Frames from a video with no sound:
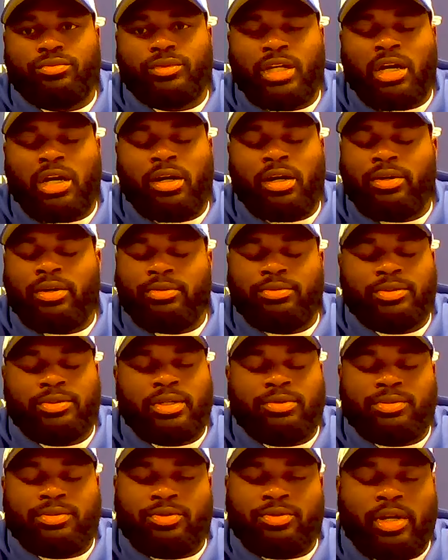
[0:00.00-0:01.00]
It
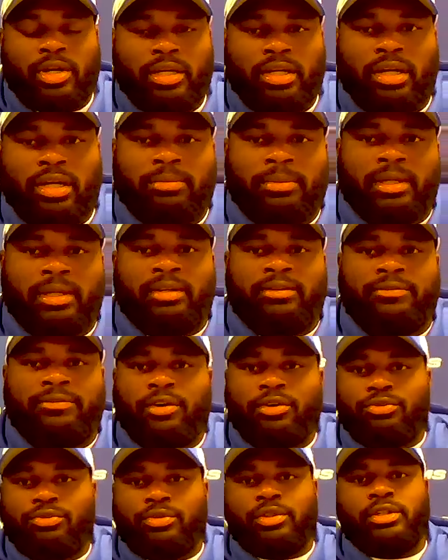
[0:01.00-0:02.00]
was great. I mean, it
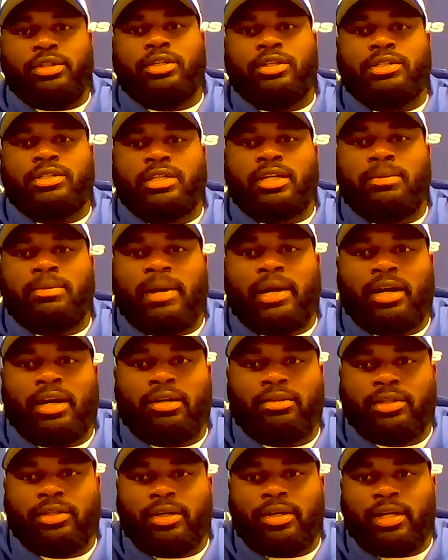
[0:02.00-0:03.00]
felt really good to get back
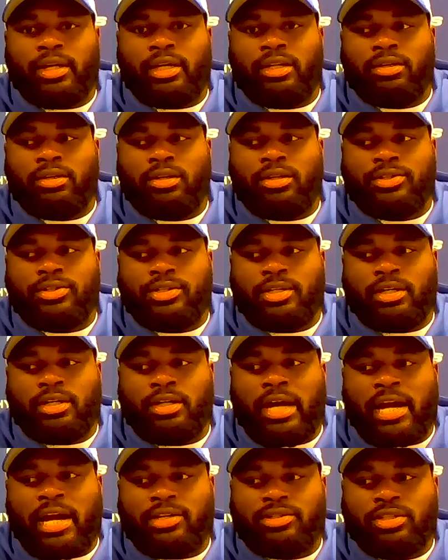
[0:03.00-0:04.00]
out there and to
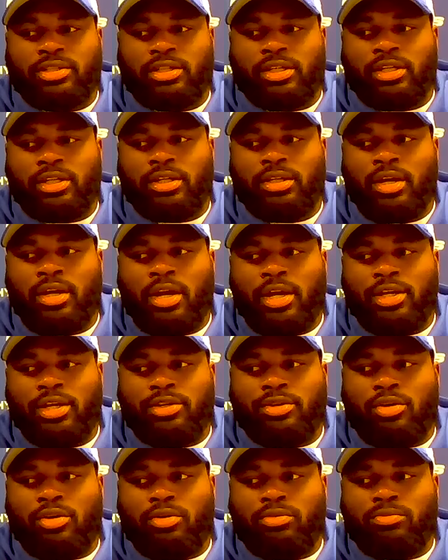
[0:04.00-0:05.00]
actually,
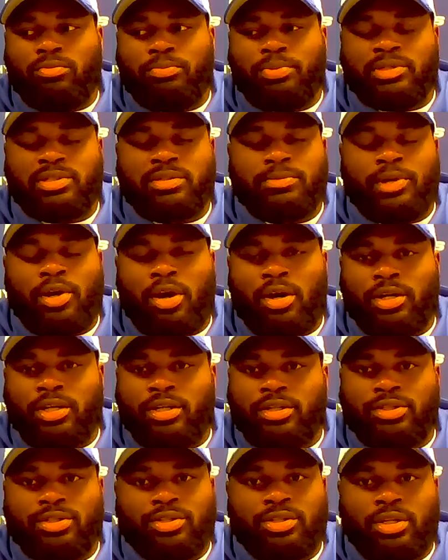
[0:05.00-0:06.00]
put some
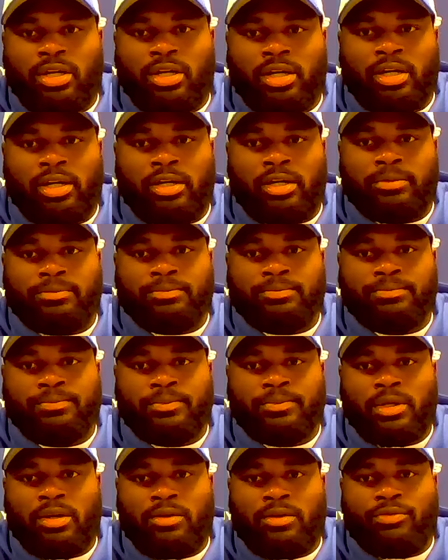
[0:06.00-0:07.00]
yardage for
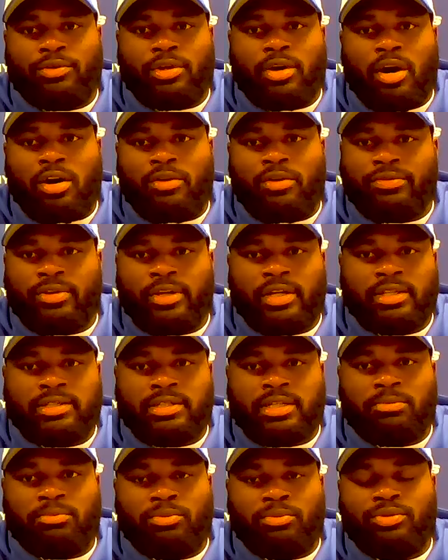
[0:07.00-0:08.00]
the
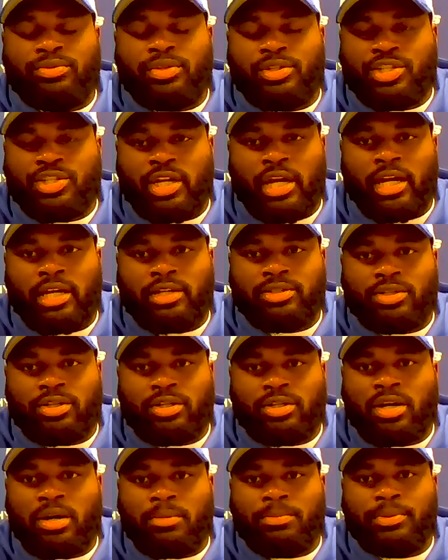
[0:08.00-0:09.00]
offense and move the chains on
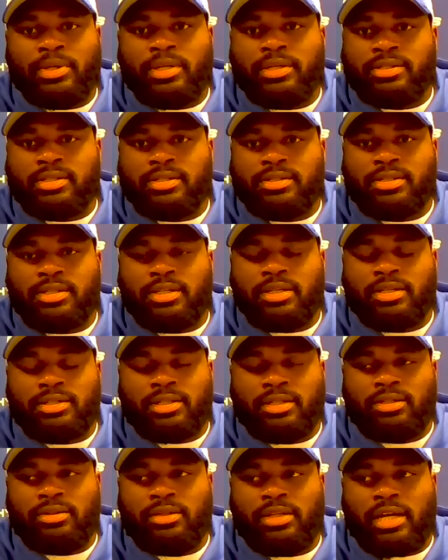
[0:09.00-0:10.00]
a couple of instances.
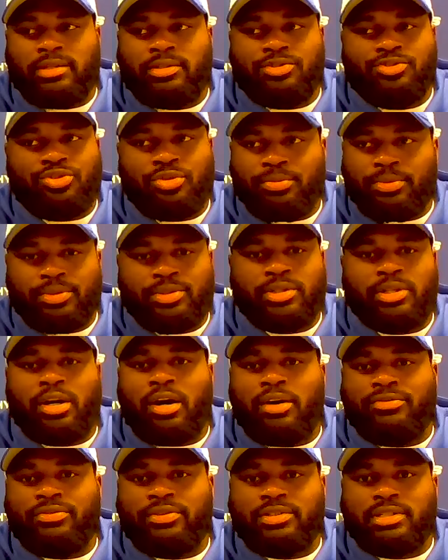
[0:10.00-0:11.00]
And that's a tribute to the
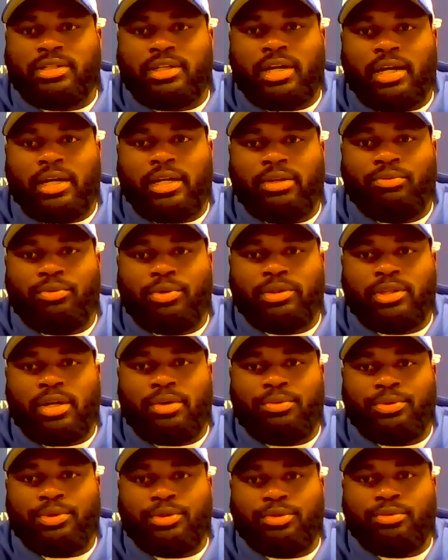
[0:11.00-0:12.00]
offensive line and what they
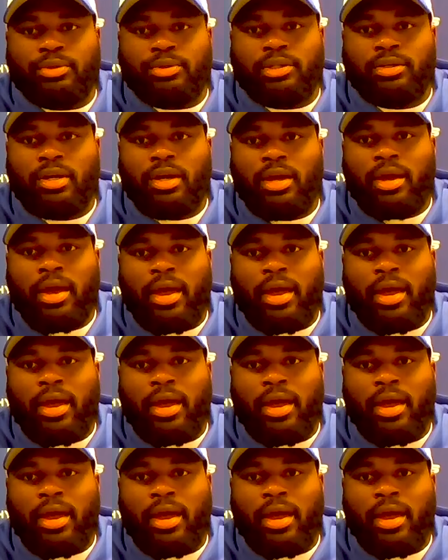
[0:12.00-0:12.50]
were doing.